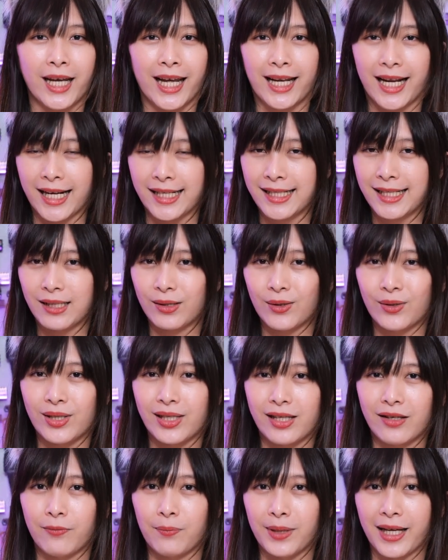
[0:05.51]
get
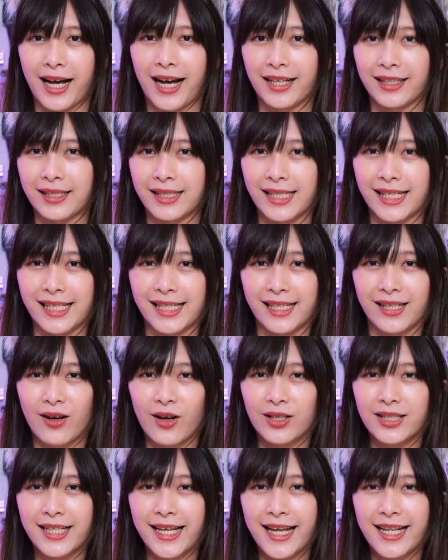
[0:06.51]
exclusive behind the scenes
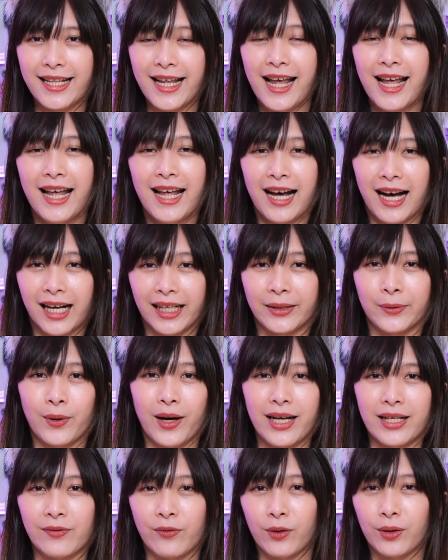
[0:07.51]
content.
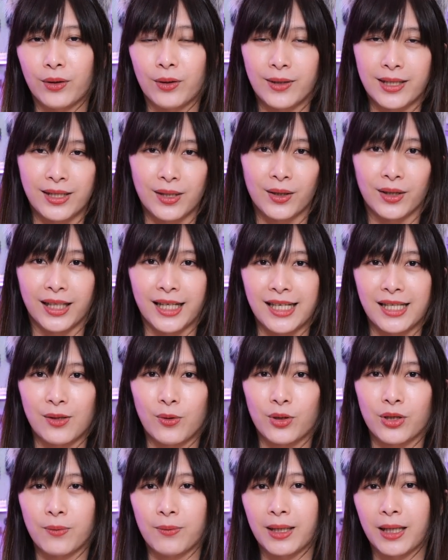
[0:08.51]
Otherwise, follow us on these
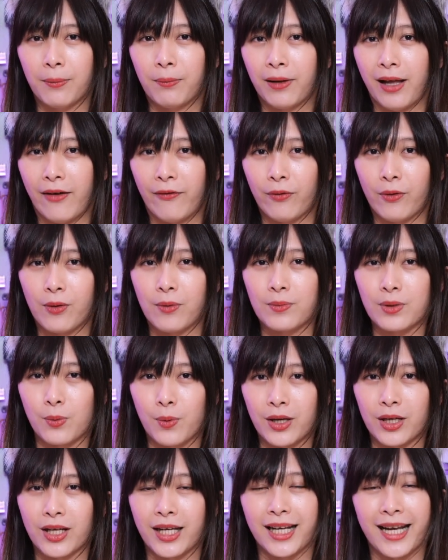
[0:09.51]
social media platforms
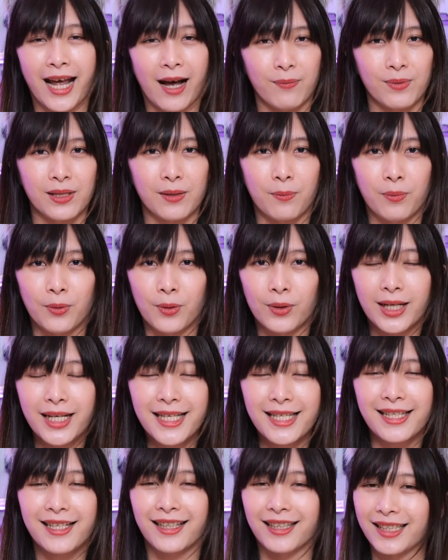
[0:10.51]
where you can help support
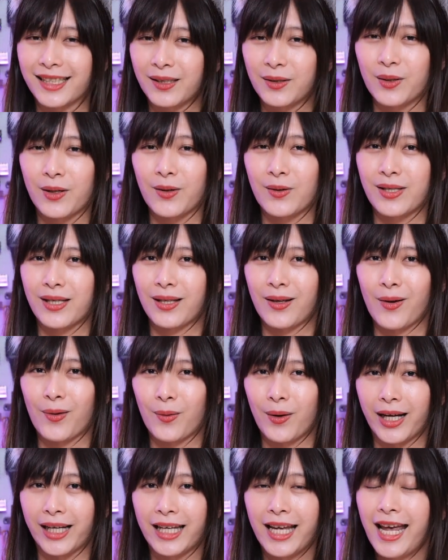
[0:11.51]
us. A little goes a long
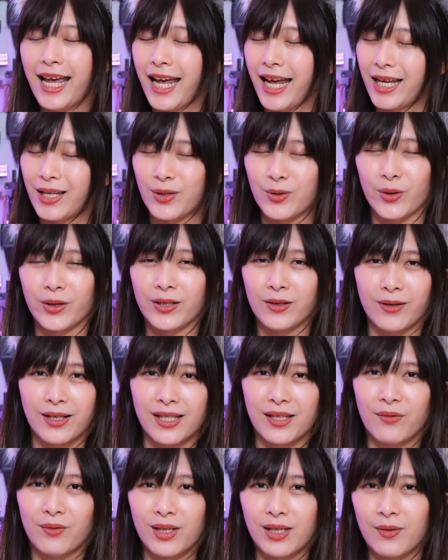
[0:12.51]
way. Enjoy the
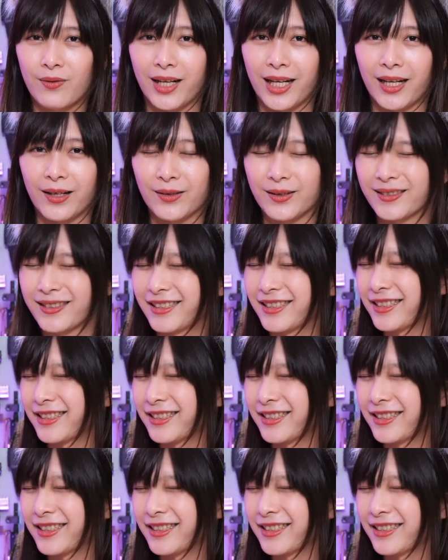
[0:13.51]
rest of this video.